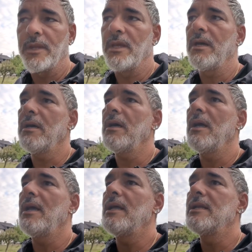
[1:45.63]
Yeah,
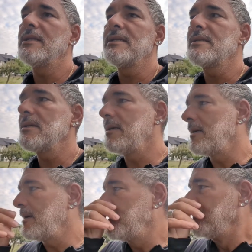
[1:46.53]
and
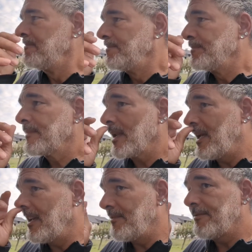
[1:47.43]

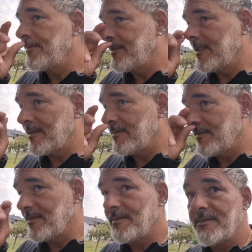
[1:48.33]
if
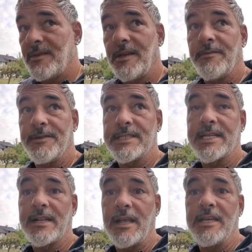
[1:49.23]

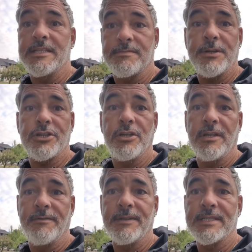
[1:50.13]
it's clear,
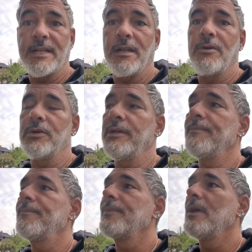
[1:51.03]
especially if it's
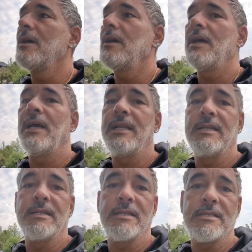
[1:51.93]
cloudy. Yeah,
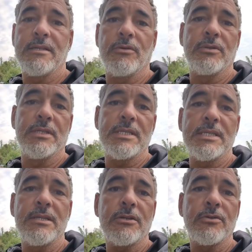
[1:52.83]
and so this
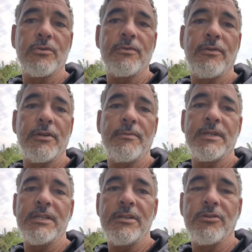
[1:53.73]
is not good for the
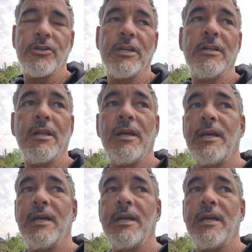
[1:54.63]
material.